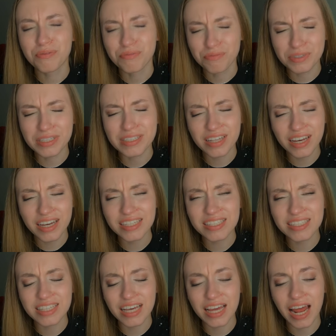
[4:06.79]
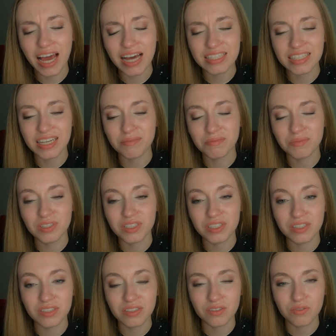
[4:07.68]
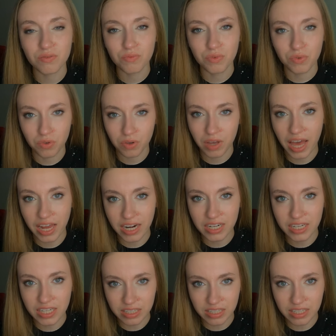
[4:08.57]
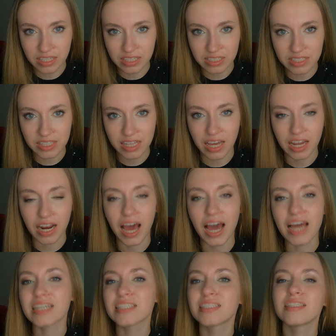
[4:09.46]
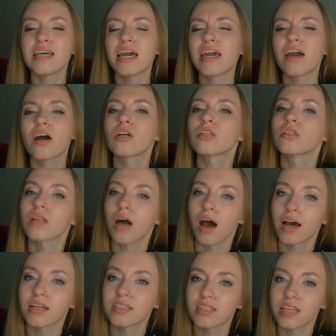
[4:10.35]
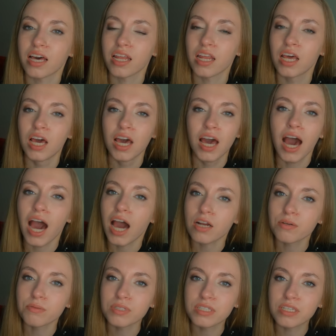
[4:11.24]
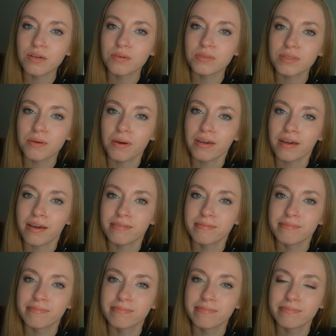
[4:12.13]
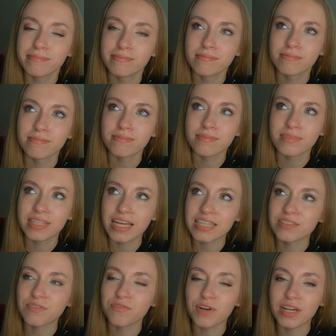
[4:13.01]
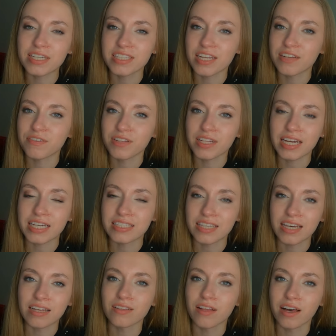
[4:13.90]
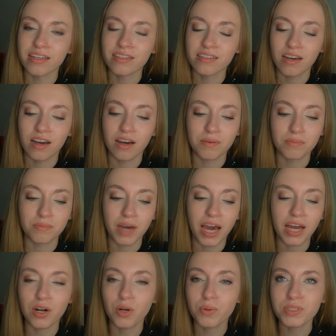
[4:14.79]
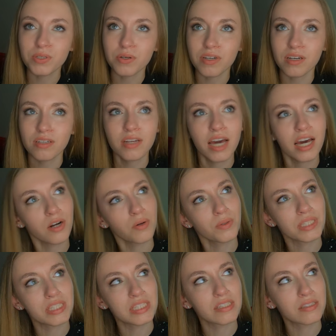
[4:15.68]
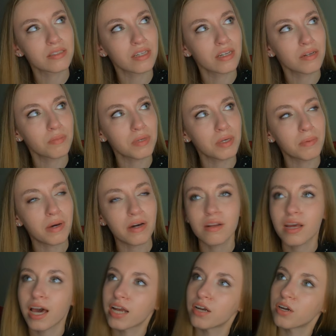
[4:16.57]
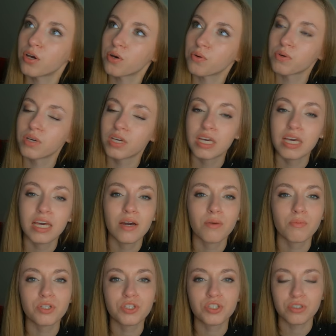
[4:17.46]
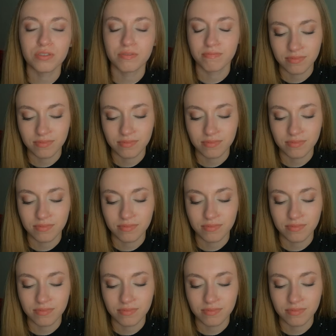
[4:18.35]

realize that as I'm editing this that I say a lot that I don't really know what's going on. That's a phrase that I feel like I say a lot. Um, I don't know what's going on. I don't know what this is going to be about. I don't know, which